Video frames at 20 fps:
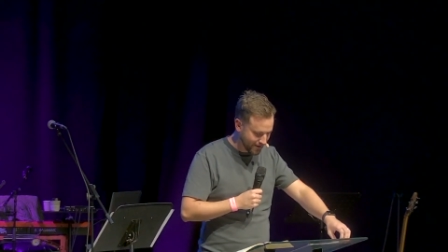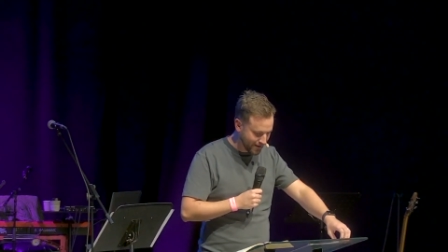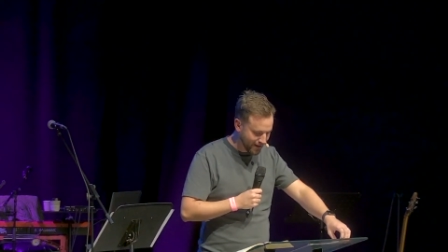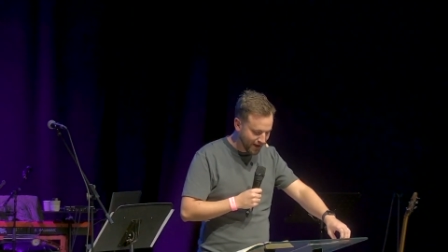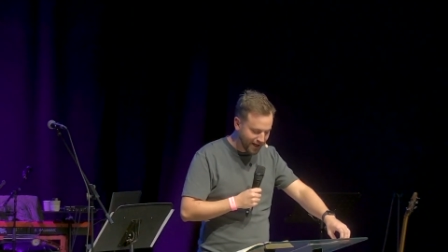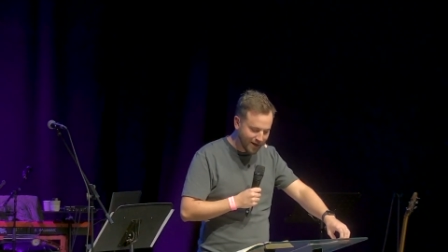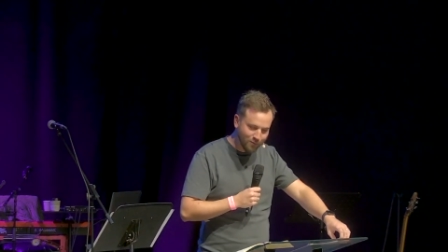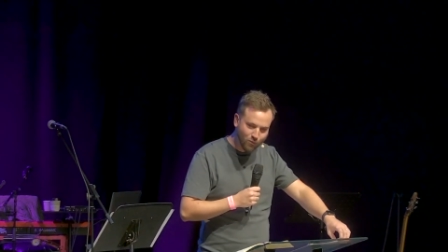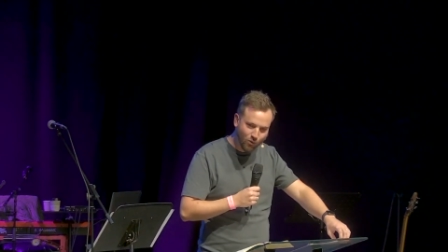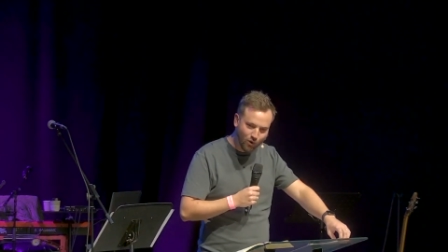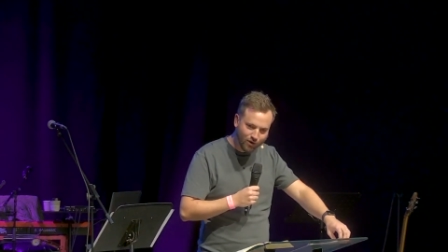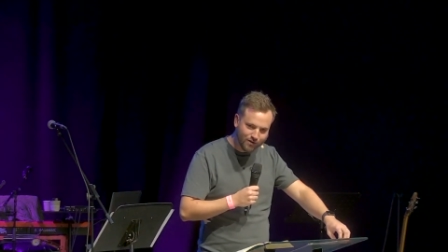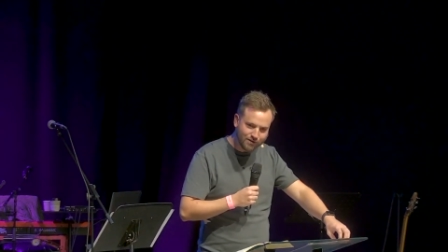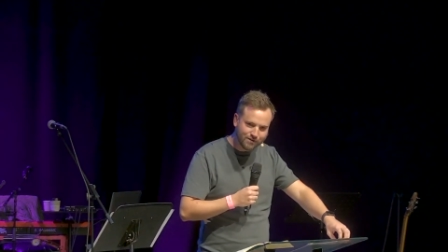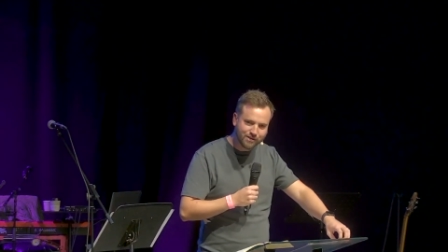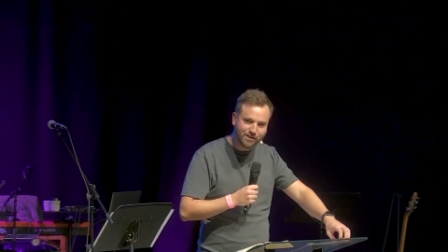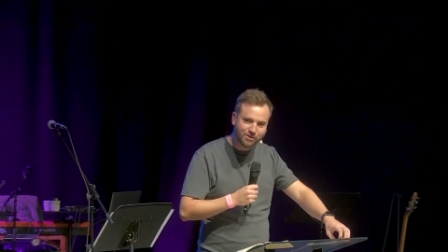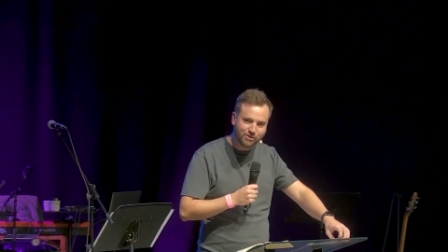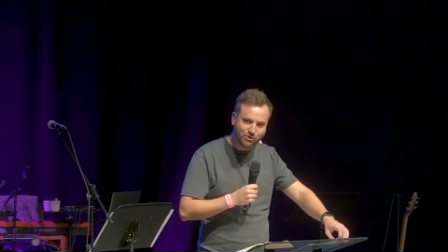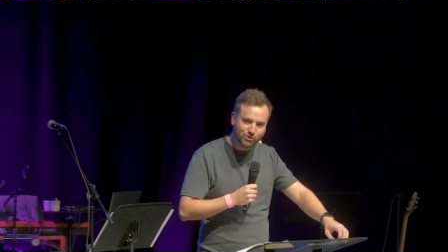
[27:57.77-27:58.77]
He wants
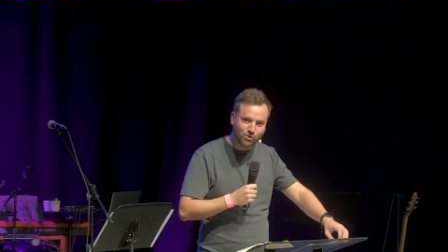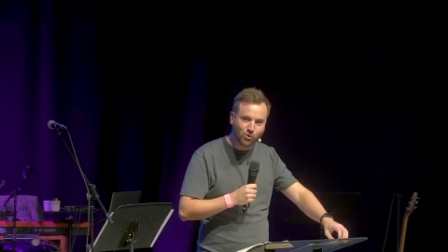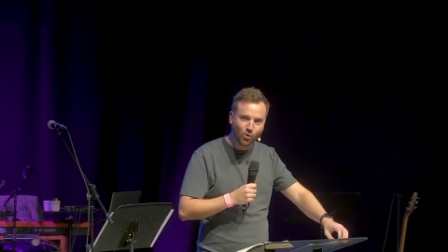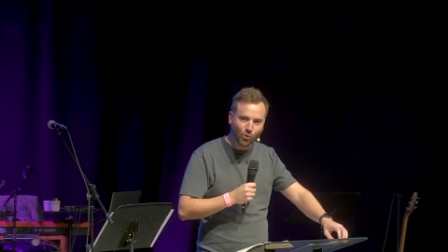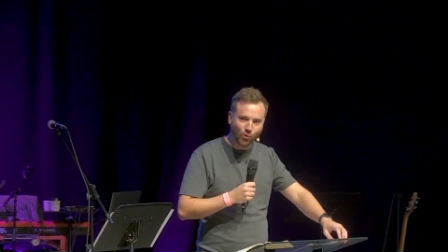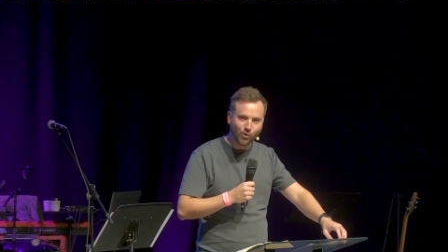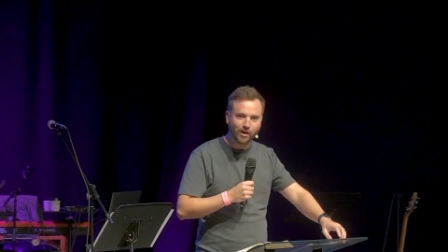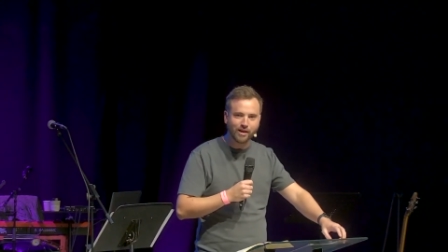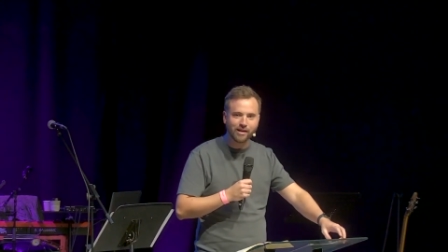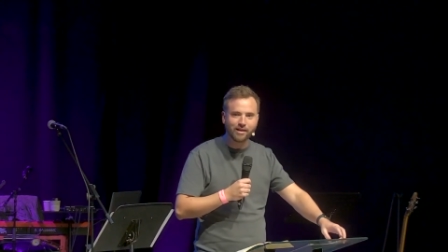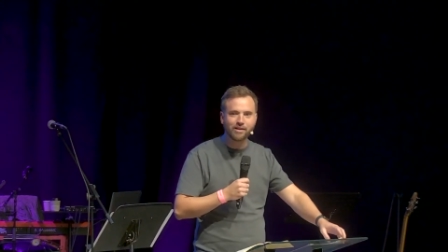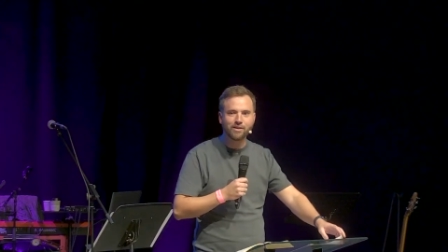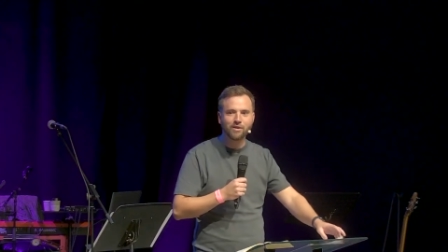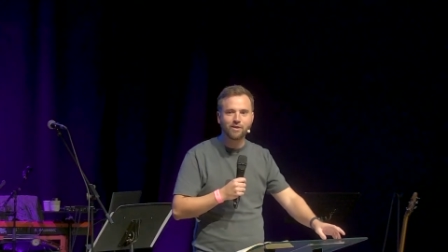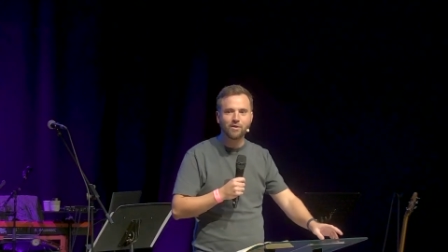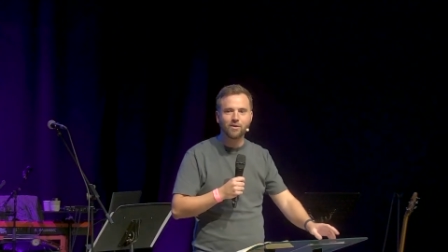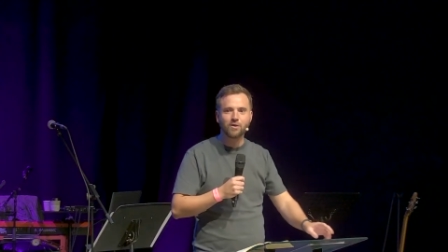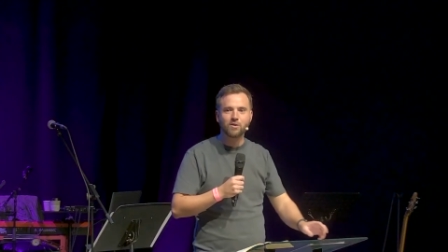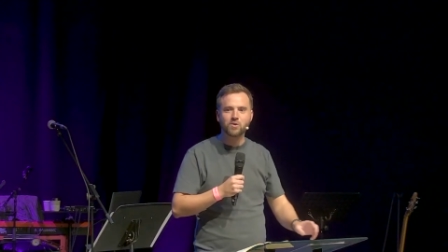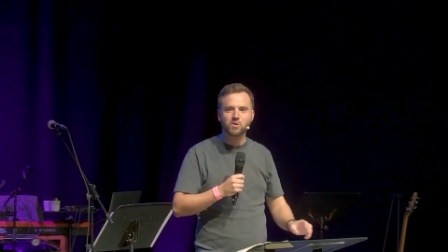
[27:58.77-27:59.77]
this story
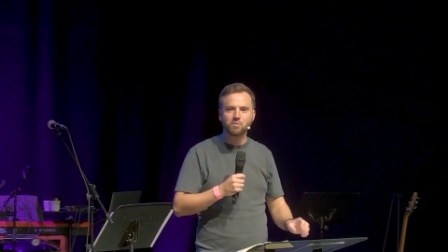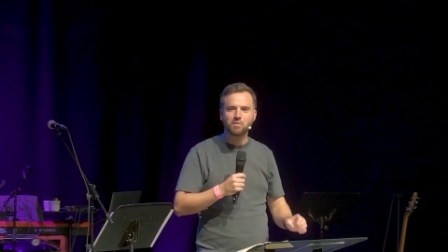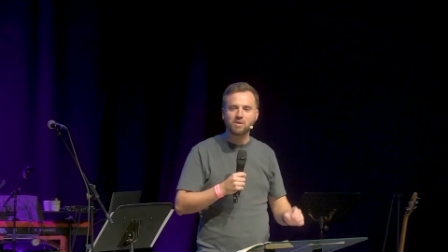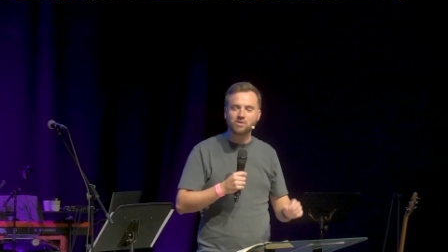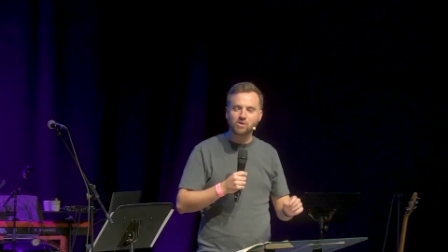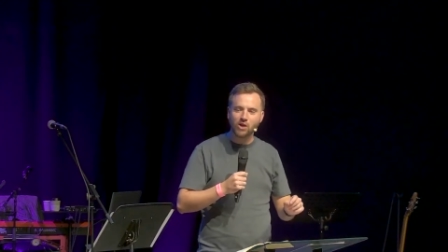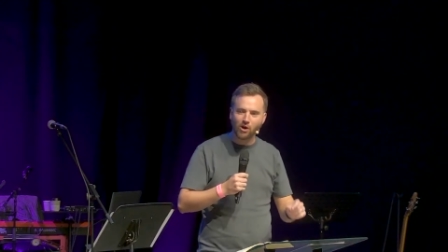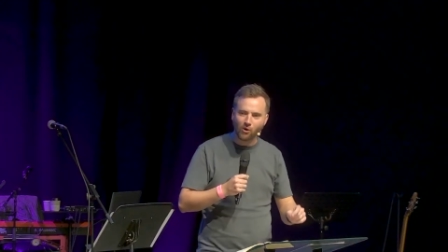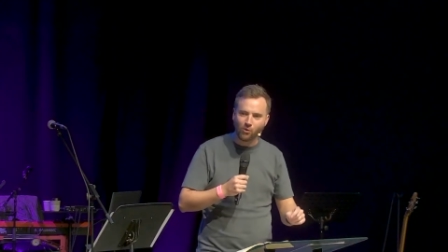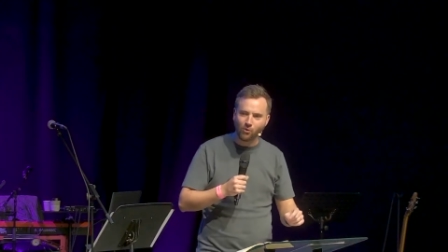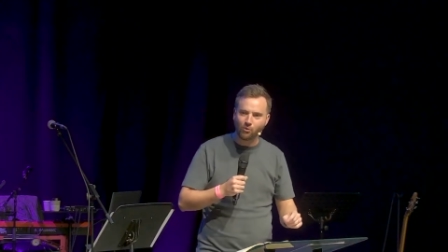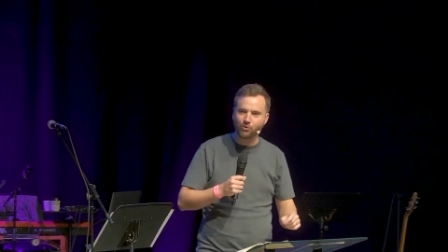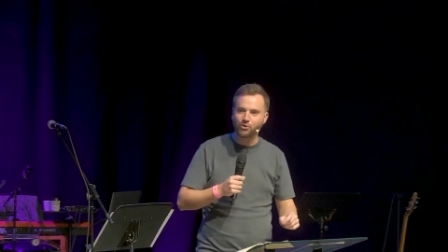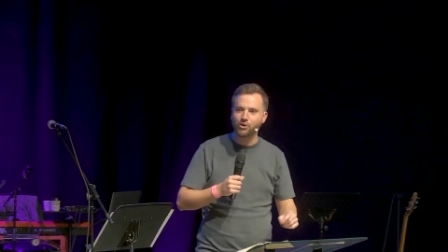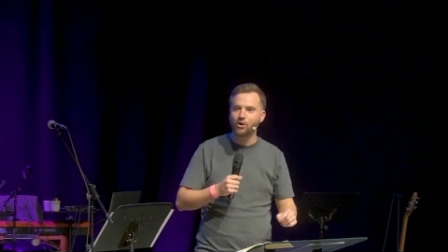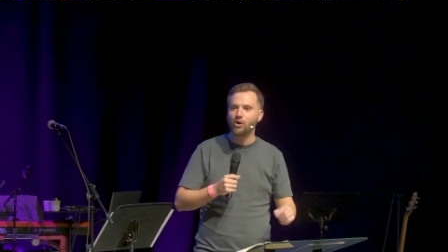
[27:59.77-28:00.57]
to be told